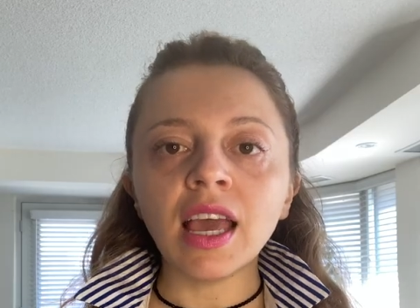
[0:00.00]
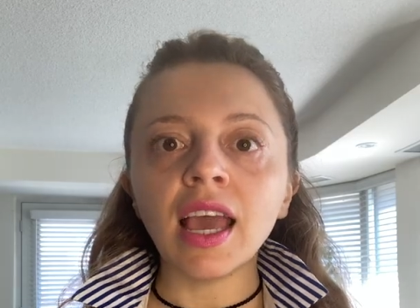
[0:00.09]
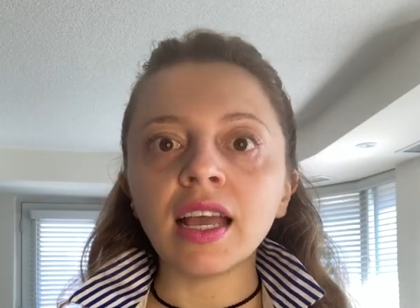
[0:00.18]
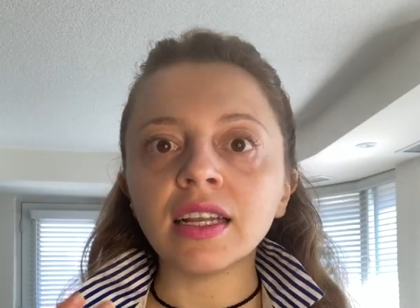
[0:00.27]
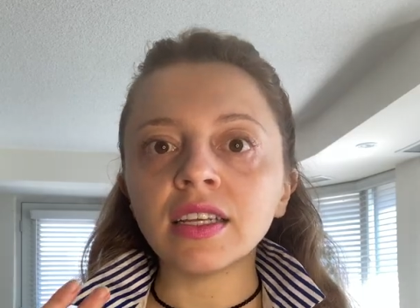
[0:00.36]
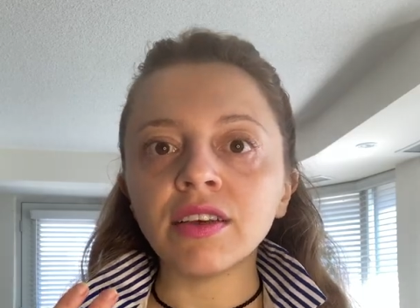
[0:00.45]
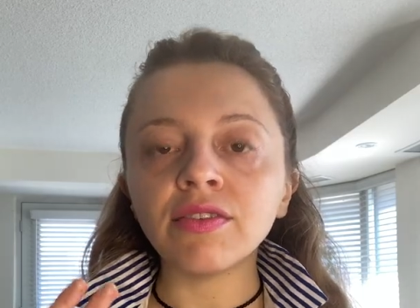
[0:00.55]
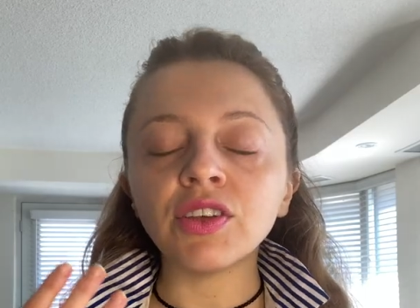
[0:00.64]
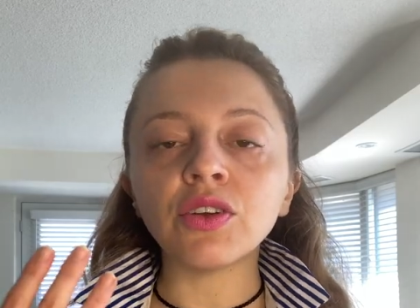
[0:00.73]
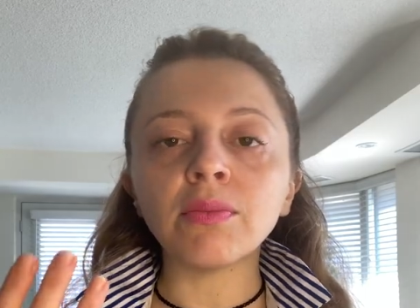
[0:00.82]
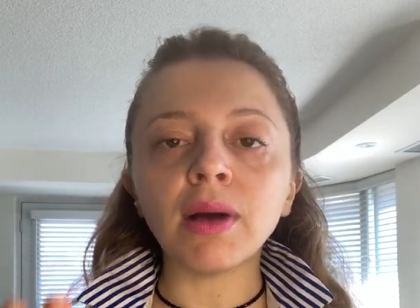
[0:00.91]
and
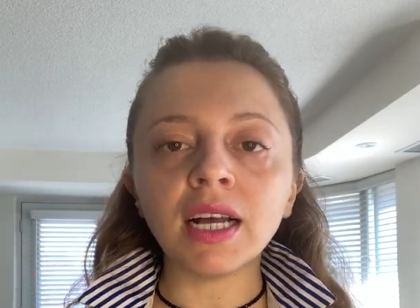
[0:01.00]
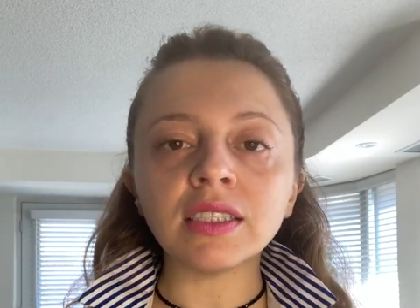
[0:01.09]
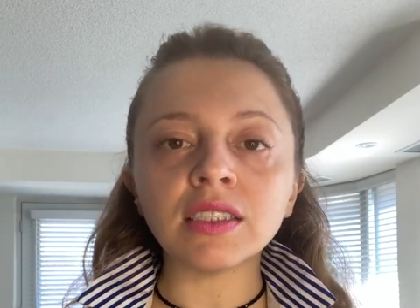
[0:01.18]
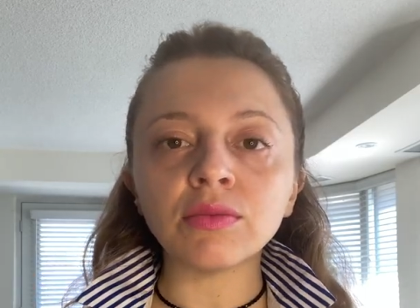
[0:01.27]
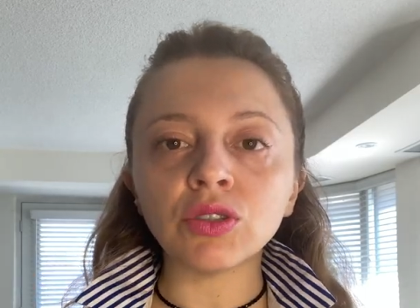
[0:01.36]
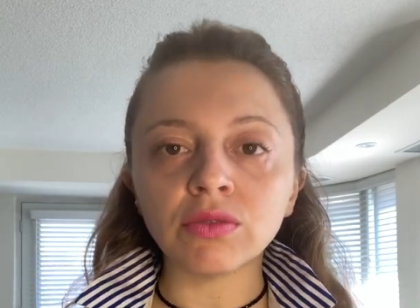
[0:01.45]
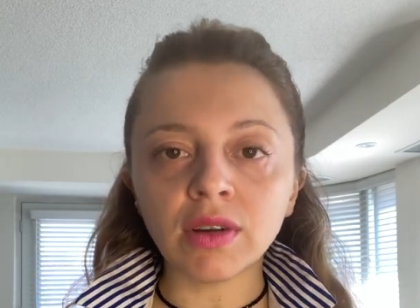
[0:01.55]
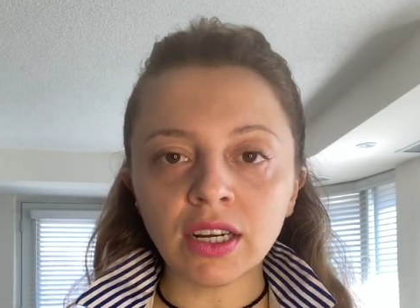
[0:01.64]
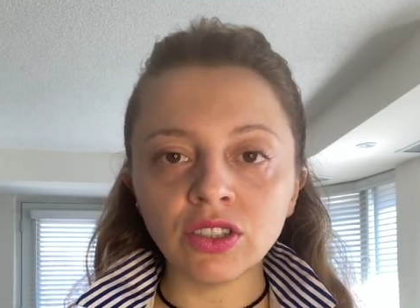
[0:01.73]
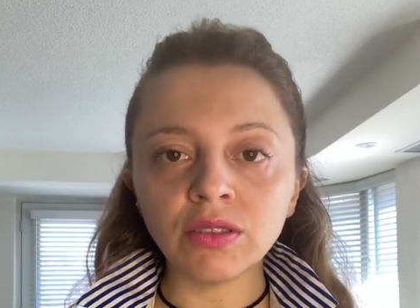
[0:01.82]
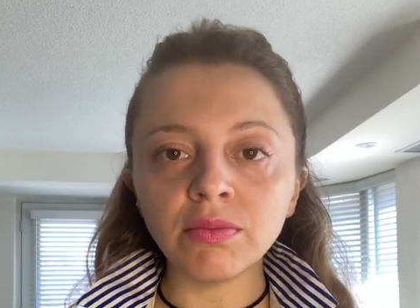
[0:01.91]
giving your mind some
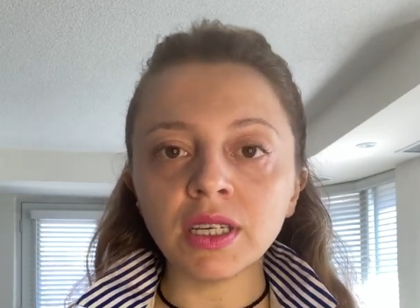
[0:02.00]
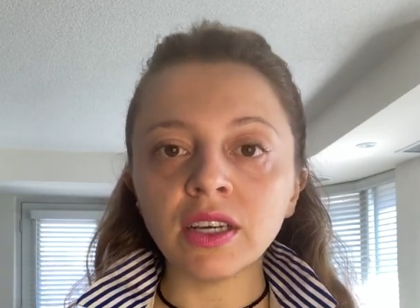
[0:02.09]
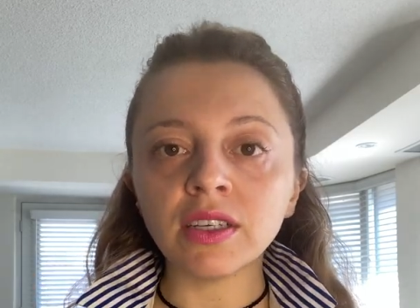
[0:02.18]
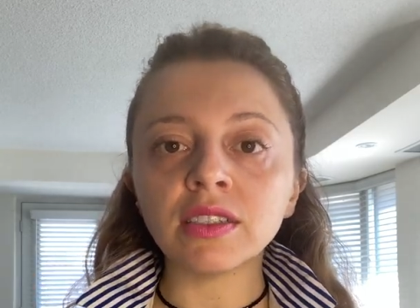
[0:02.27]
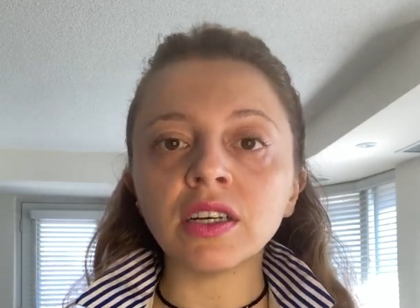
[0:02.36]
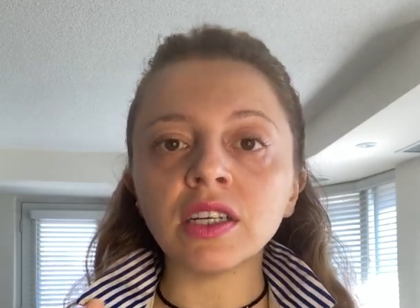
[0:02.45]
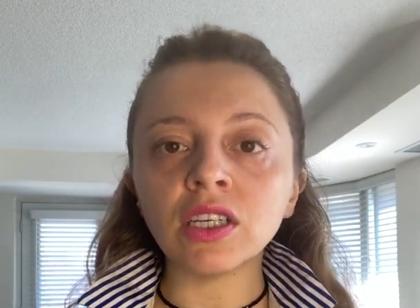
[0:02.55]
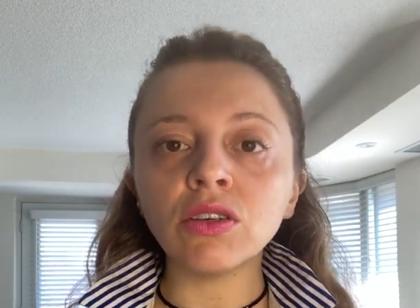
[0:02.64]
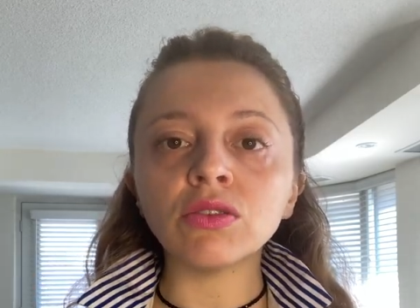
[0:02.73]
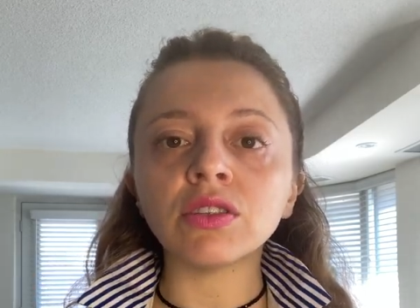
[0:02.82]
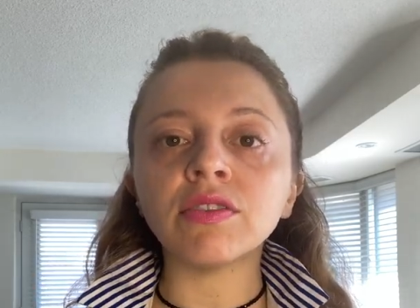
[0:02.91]
direction, because our
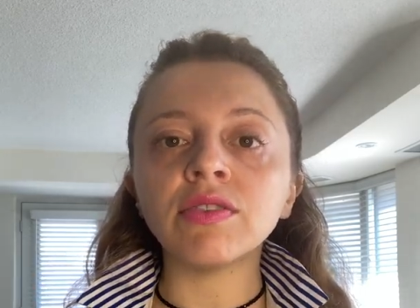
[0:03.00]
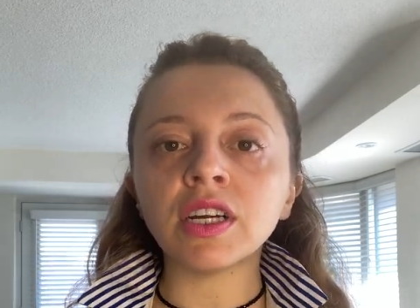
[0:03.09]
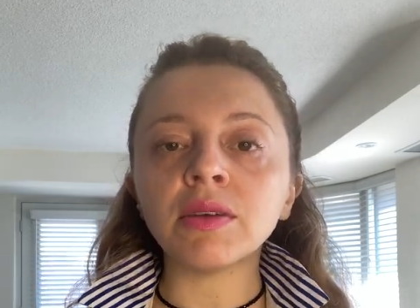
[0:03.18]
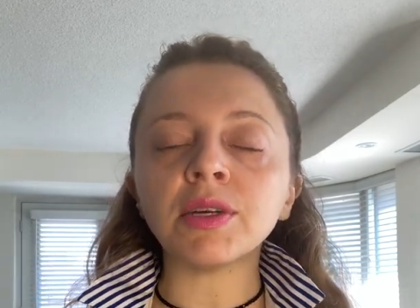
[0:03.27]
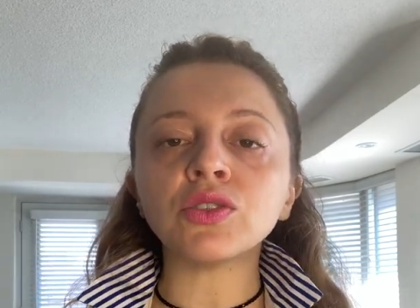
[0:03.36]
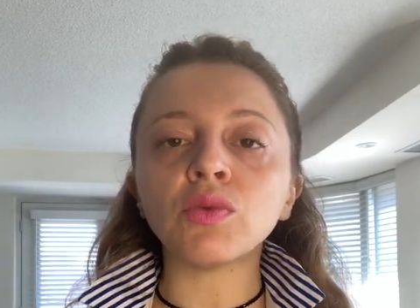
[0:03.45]
egos are very much